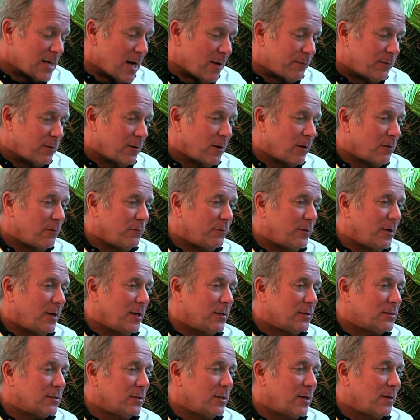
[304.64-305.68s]
out there
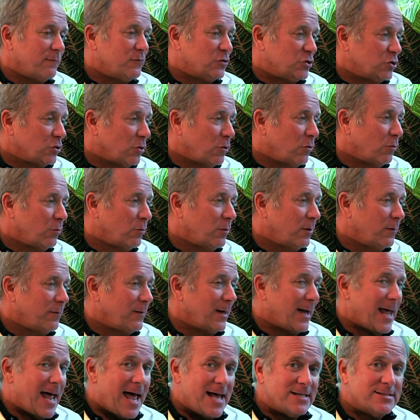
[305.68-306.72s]
that have shown
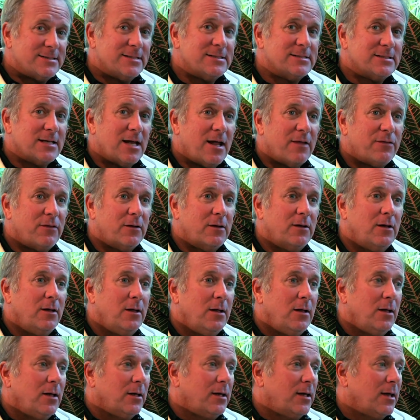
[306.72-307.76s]
that astaxanthin
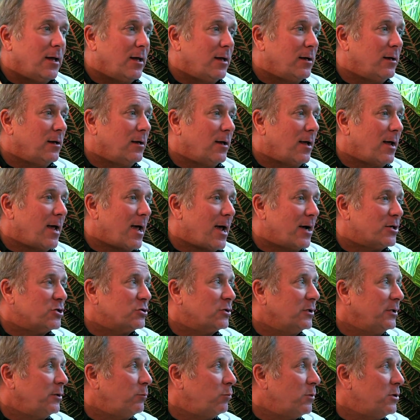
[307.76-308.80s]
can
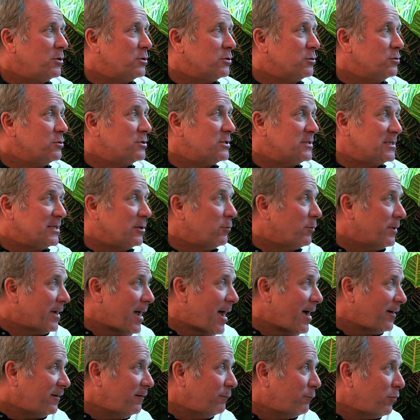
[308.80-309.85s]
actually reduce
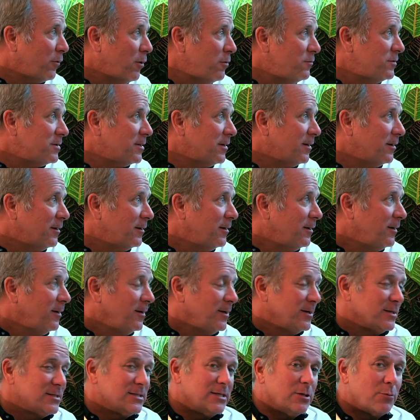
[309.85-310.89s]
C-reactive protein.
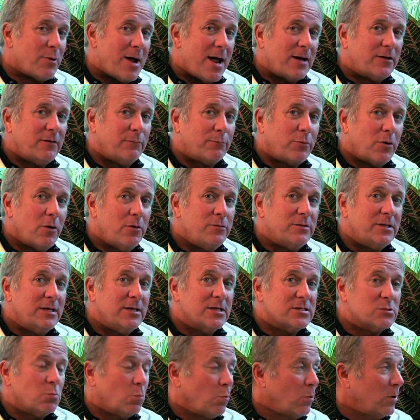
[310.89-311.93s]
C-reactive protein
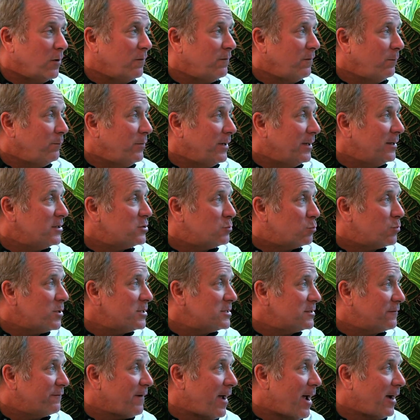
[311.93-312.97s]
is one of the biggest
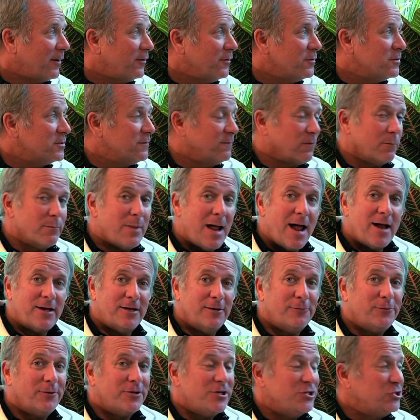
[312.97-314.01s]
risk factors for
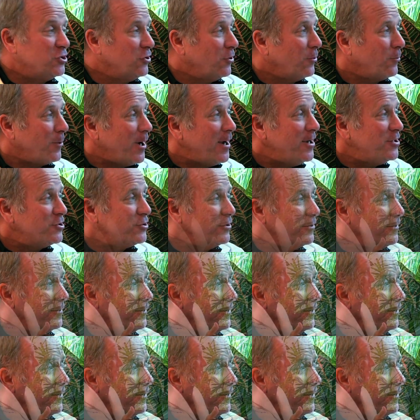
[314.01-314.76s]
macular degeneration.